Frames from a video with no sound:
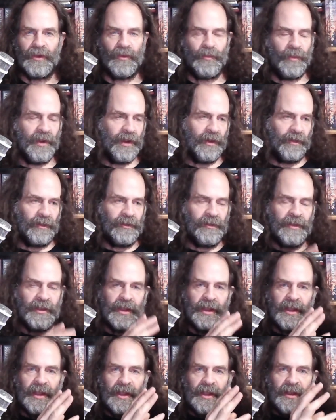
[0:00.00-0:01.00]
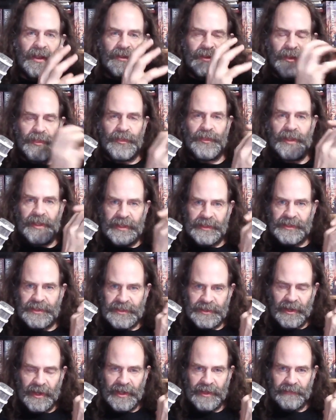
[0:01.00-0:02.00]
Well, the thing
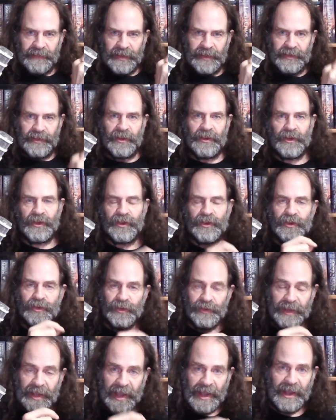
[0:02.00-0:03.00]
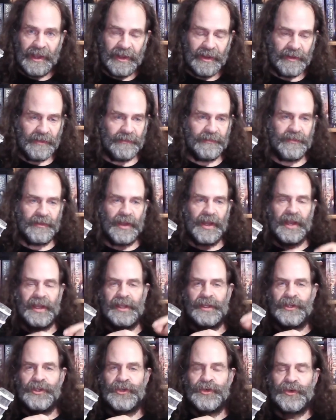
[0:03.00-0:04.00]
inside of it could have
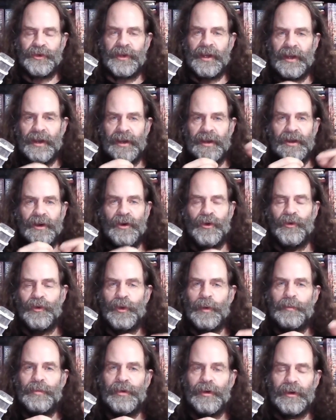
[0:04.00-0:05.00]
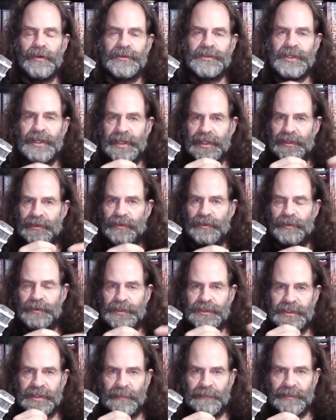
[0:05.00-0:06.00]
a sugar or a protein or
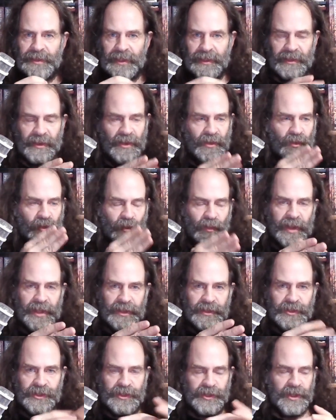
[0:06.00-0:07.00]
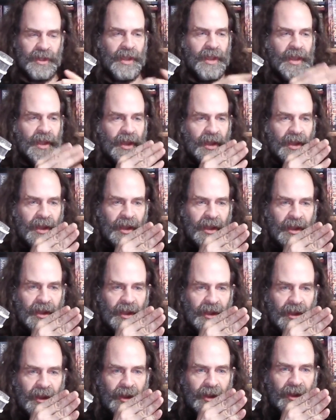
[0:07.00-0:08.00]
something which
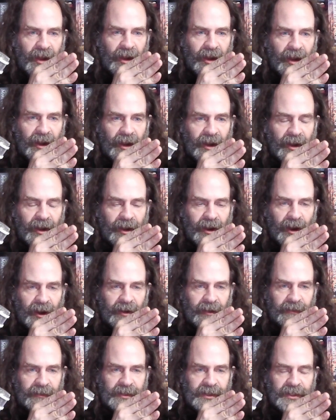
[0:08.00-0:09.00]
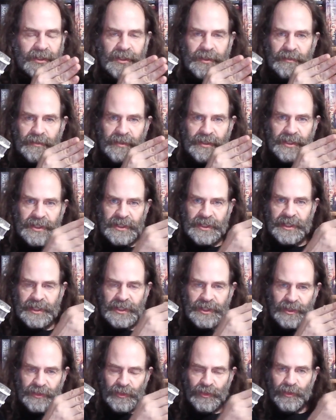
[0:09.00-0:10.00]
kind of
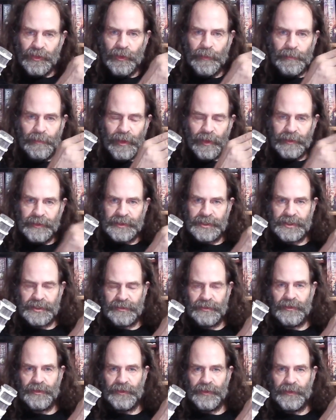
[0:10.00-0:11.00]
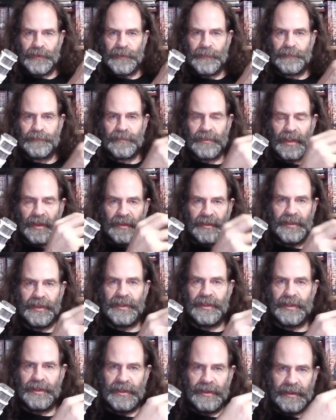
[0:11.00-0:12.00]
sticks through or pokes through
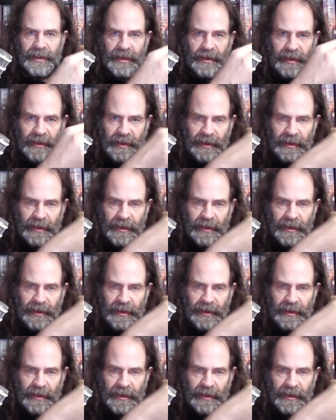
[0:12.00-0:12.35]
the